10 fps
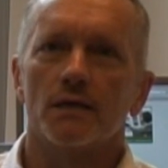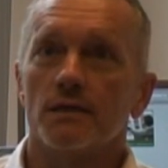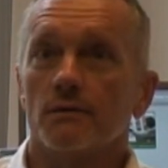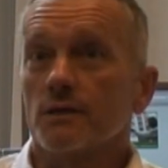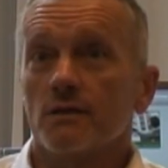
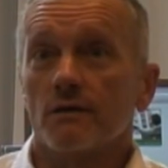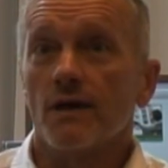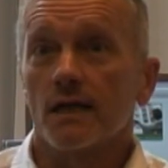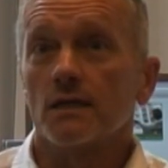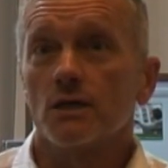There is an
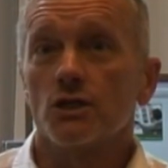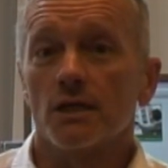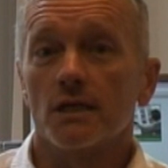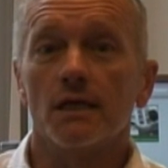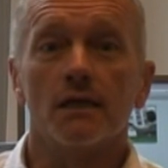advantage
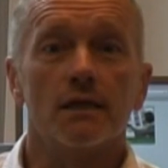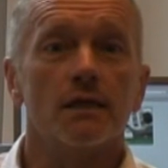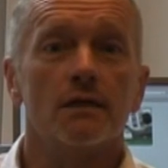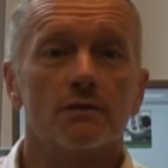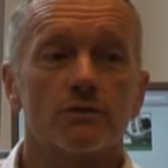
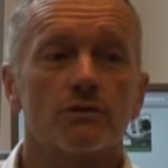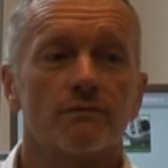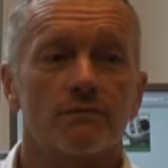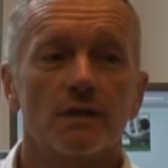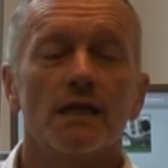in sort
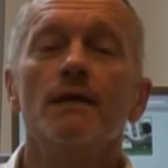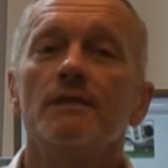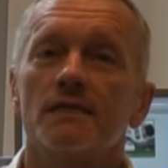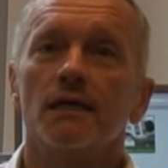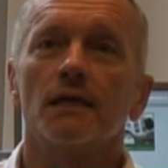of
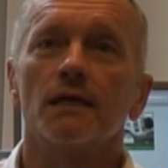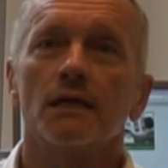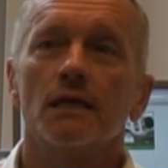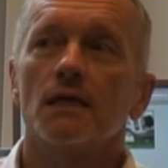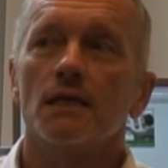limiting
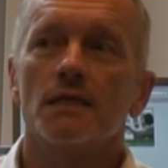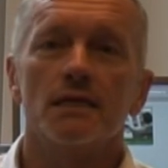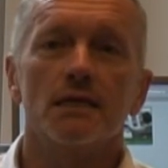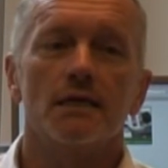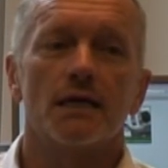
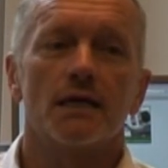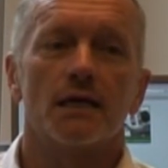the